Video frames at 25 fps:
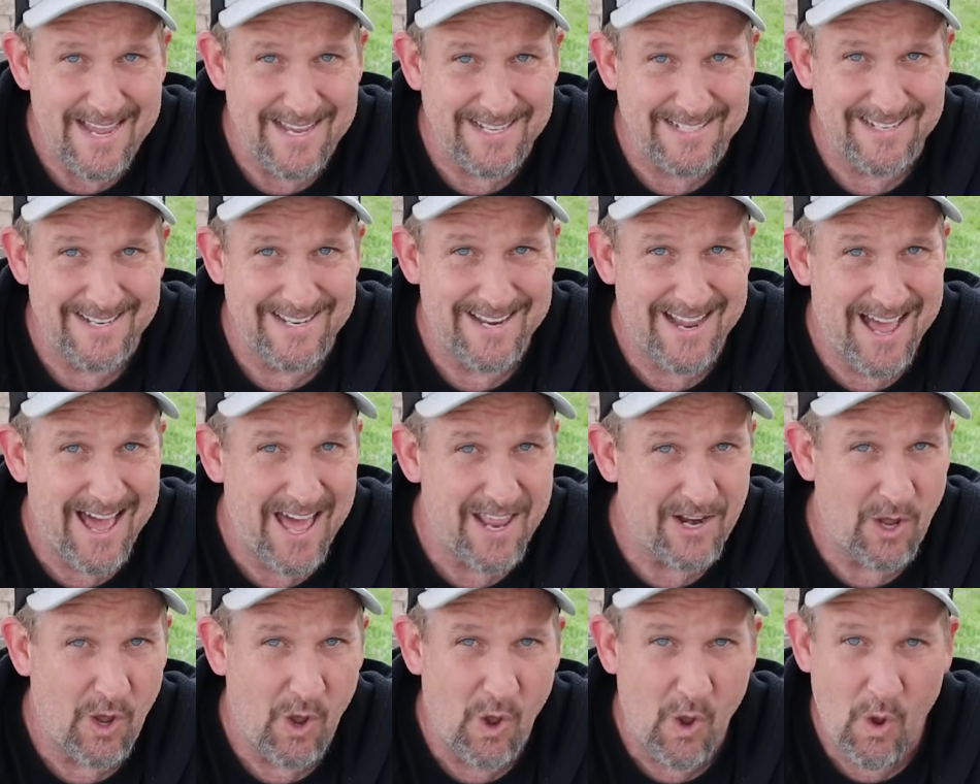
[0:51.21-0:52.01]
is
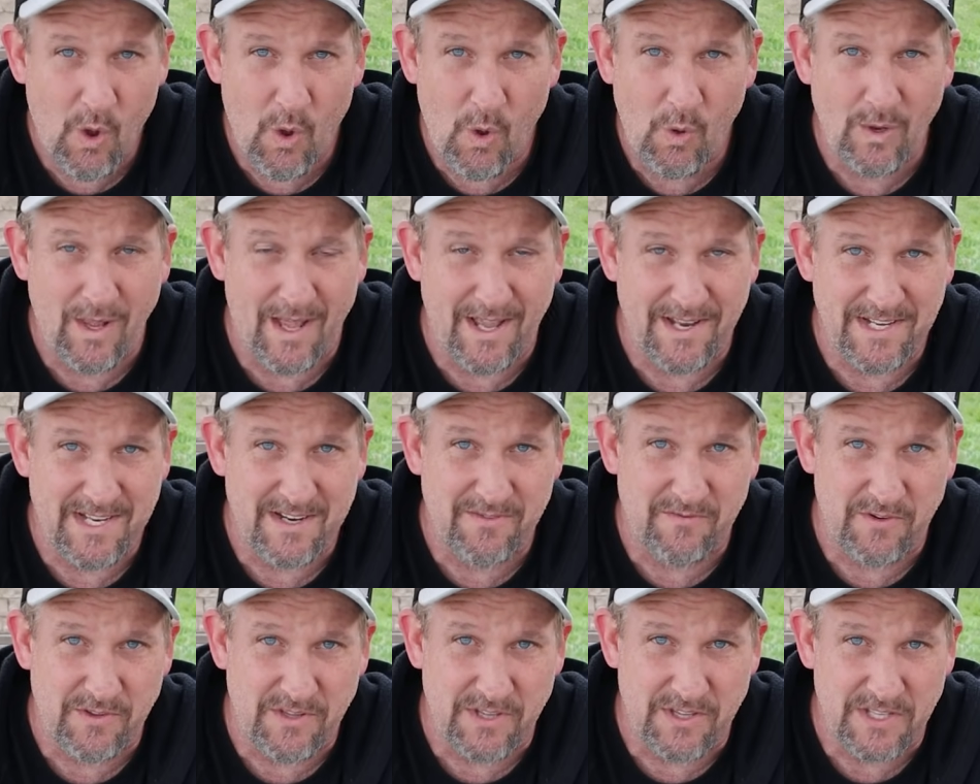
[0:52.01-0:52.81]
not a whole
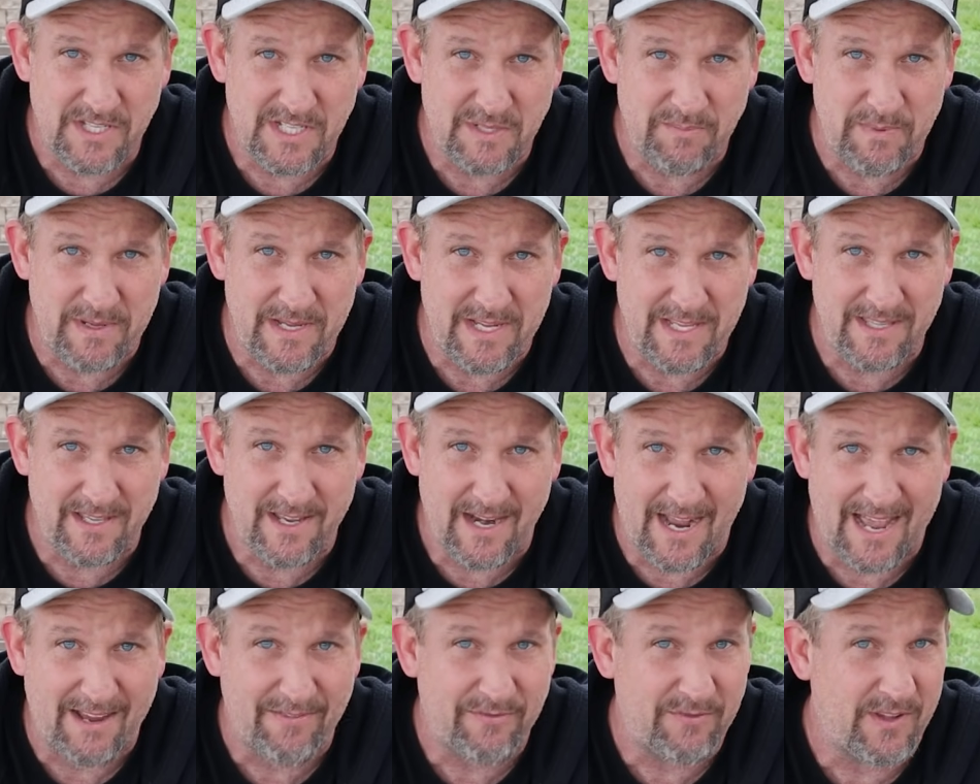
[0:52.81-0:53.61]
lot different than the
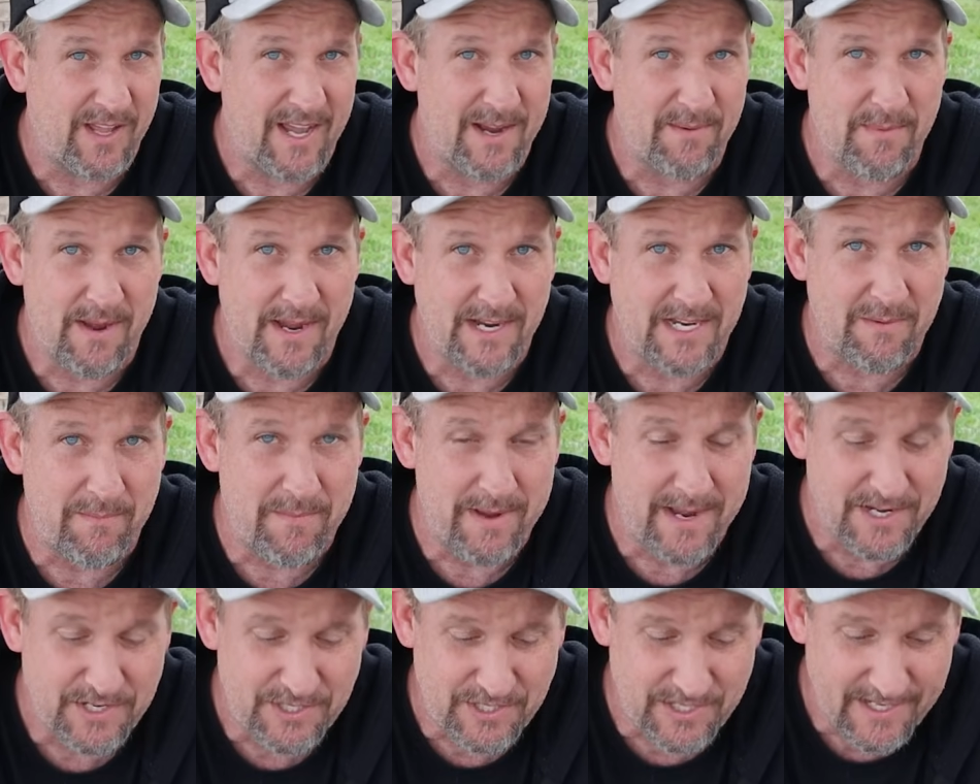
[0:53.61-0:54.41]
speed that I fly in my
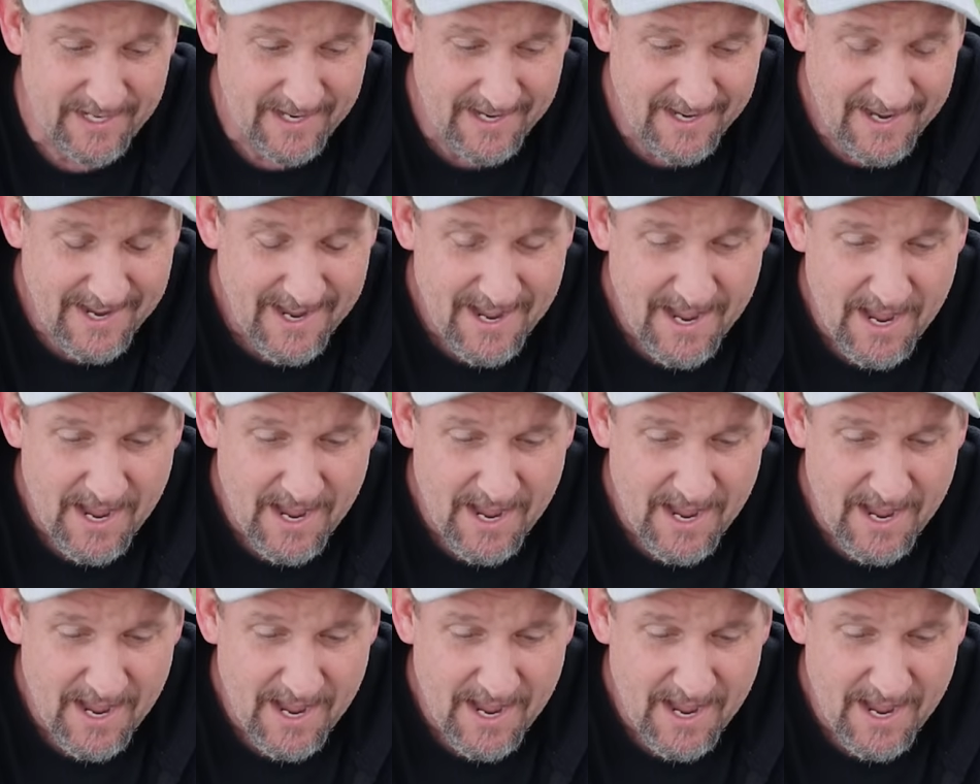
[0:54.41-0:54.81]
Comanche.